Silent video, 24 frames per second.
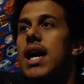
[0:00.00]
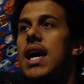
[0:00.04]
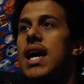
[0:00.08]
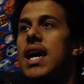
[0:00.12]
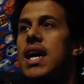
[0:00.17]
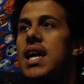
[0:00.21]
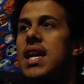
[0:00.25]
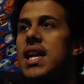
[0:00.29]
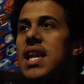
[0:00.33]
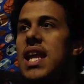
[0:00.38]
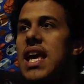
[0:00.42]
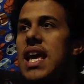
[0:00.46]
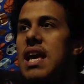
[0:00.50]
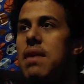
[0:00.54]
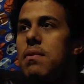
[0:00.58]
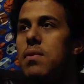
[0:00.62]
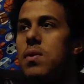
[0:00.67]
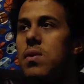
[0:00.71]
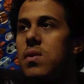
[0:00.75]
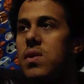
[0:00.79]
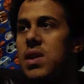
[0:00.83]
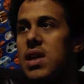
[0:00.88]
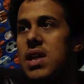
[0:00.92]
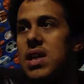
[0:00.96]
And they
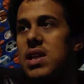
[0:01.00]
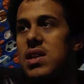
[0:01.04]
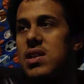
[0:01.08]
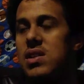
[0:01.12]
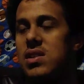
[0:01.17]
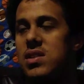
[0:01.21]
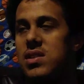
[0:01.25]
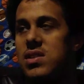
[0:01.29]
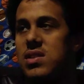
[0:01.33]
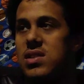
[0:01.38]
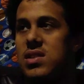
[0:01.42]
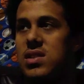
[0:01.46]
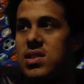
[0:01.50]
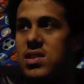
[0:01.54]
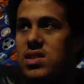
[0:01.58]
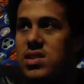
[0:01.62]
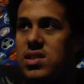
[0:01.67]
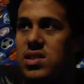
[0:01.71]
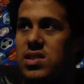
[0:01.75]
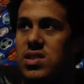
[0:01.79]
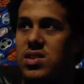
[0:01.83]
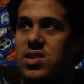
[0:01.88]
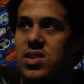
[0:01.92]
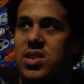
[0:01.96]
will
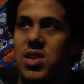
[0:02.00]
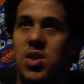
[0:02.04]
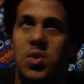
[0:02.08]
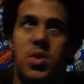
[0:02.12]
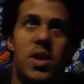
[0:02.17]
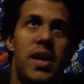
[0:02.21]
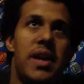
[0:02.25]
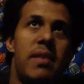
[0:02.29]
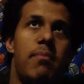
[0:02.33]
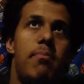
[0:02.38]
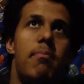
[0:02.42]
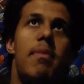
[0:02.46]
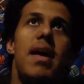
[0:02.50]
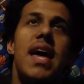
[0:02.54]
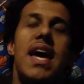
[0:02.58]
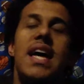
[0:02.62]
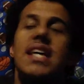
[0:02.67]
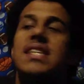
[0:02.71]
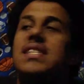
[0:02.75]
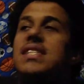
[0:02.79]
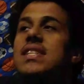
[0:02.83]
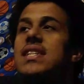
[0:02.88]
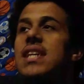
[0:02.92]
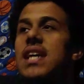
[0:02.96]
do their
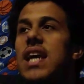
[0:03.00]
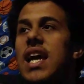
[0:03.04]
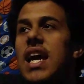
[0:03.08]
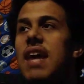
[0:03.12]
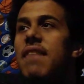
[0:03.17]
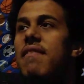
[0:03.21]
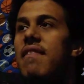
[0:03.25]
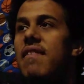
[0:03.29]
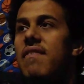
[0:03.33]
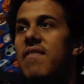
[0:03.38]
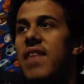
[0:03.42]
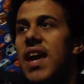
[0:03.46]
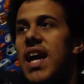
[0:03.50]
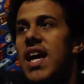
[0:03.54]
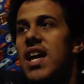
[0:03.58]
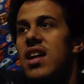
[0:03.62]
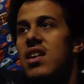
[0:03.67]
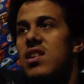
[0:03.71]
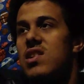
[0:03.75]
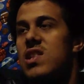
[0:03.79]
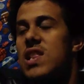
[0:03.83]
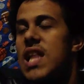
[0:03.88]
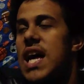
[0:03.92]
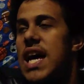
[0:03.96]
best, even
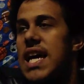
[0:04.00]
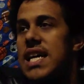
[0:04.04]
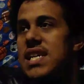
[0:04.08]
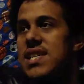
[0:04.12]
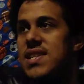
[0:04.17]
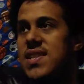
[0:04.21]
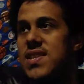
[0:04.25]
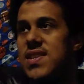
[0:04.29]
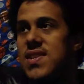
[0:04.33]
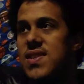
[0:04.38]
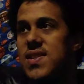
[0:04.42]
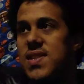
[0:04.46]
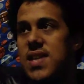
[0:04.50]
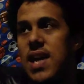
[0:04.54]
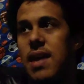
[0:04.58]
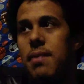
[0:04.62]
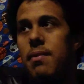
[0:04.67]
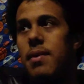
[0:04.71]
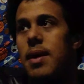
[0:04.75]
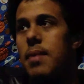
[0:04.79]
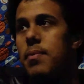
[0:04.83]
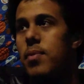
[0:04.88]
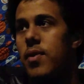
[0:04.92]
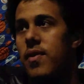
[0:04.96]
Van Kleist
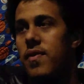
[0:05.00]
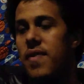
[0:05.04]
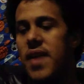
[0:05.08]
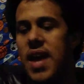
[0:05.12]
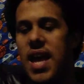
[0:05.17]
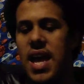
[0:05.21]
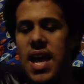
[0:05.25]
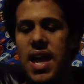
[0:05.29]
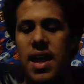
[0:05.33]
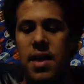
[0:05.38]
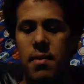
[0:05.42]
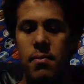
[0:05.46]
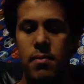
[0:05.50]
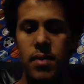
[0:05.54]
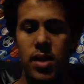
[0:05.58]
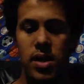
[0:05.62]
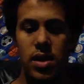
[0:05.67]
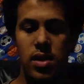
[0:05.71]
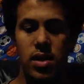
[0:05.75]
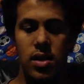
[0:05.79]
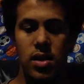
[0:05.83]
teaming up with him,